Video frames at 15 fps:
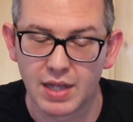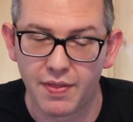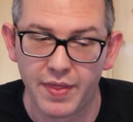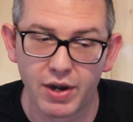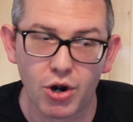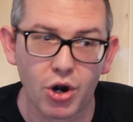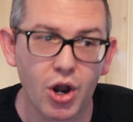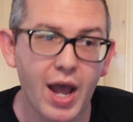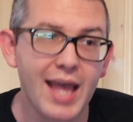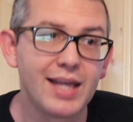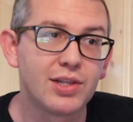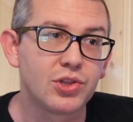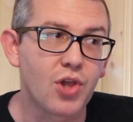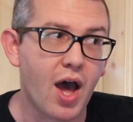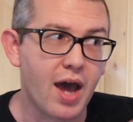And there are a
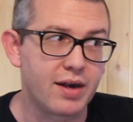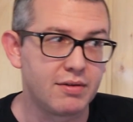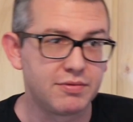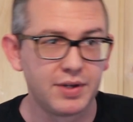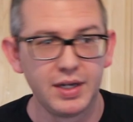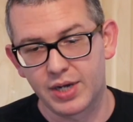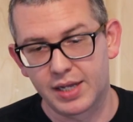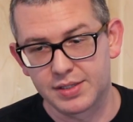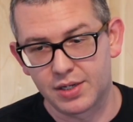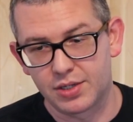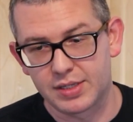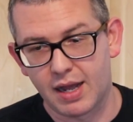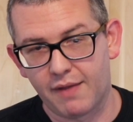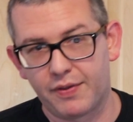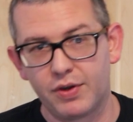lot of
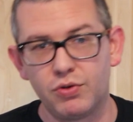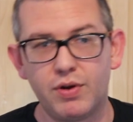translators out there